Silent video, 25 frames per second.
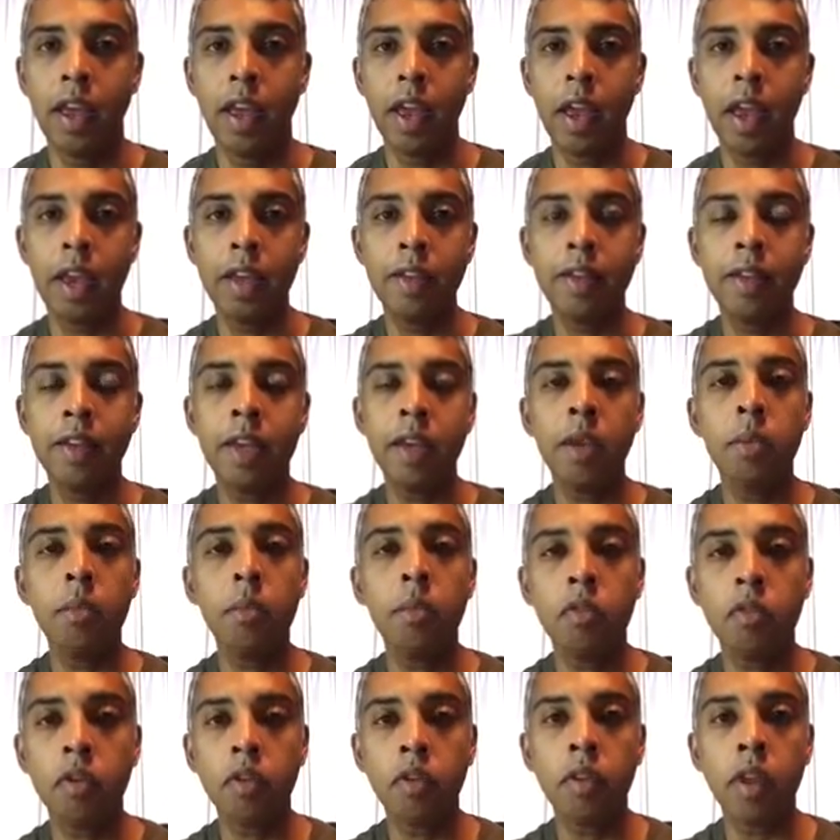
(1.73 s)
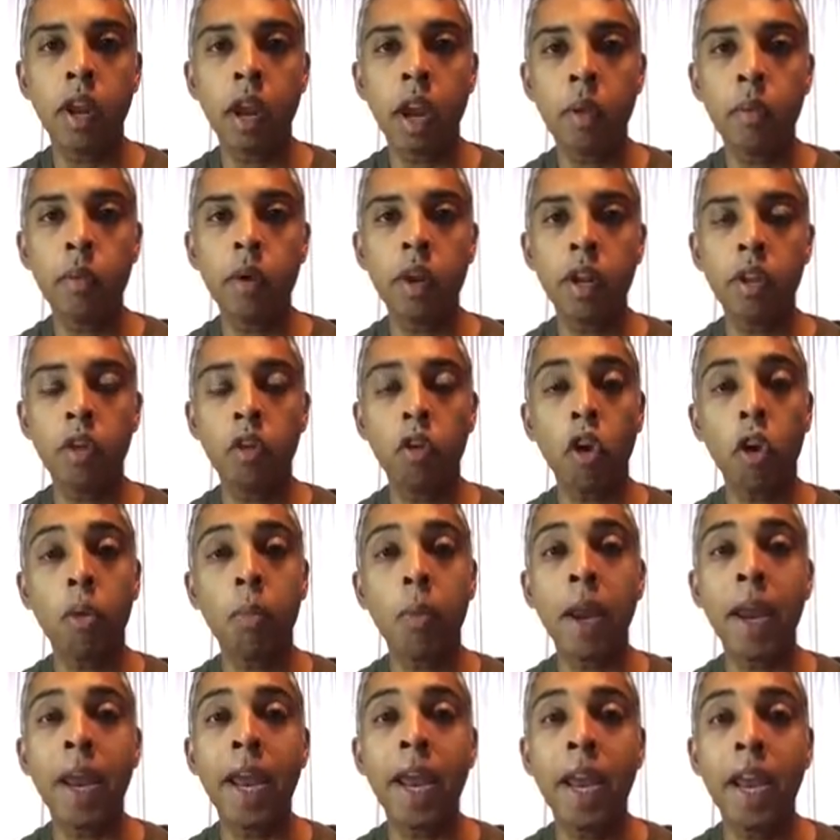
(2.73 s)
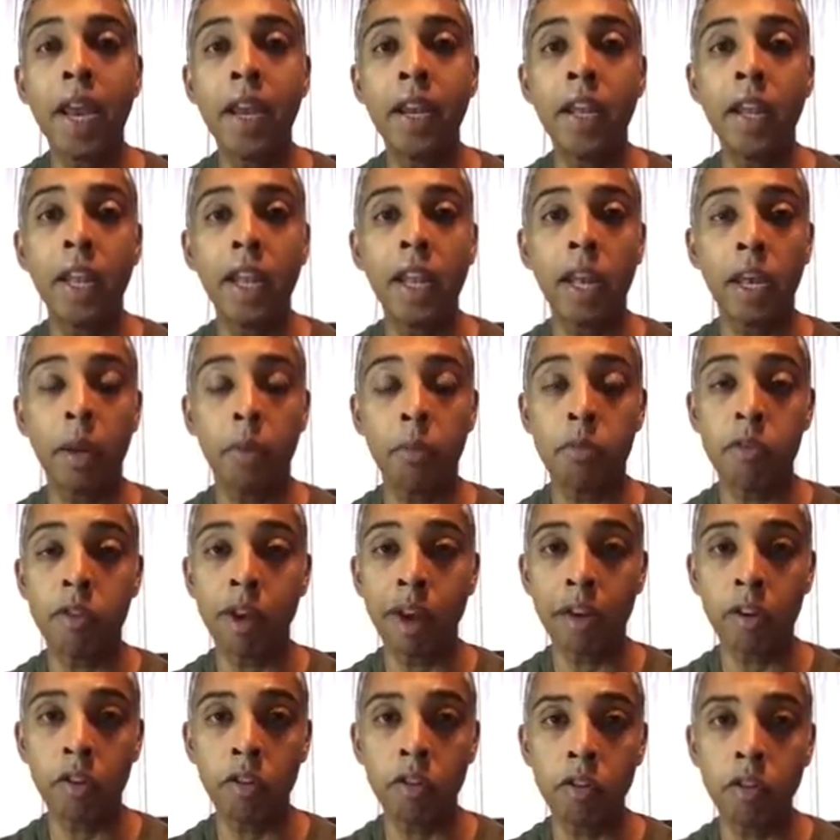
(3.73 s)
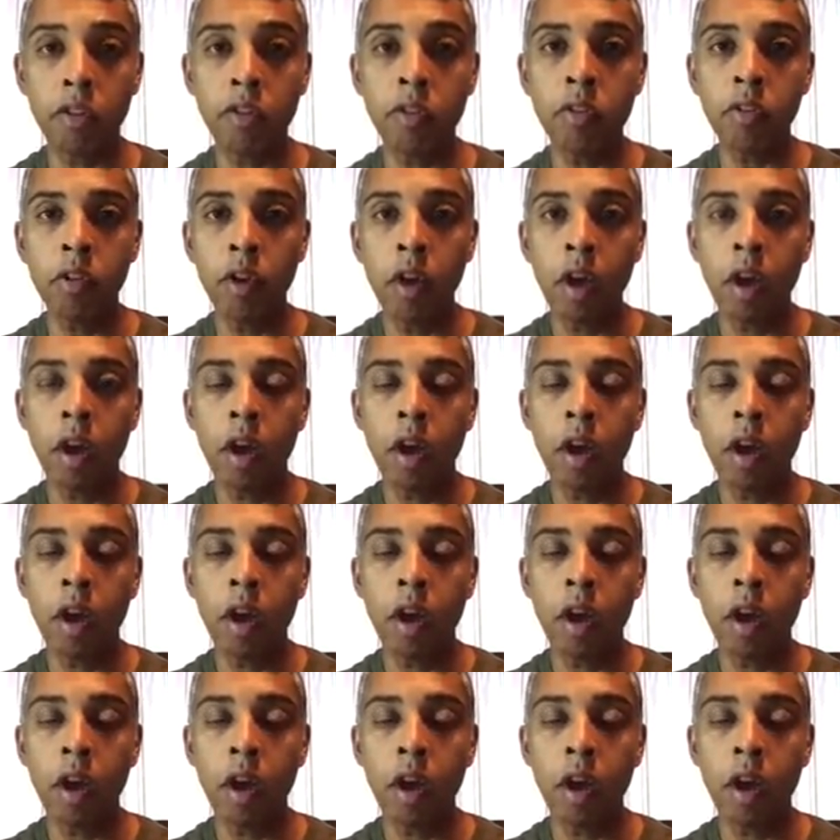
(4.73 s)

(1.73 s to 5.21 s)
Hey team, so today we're going to talk about handling objections.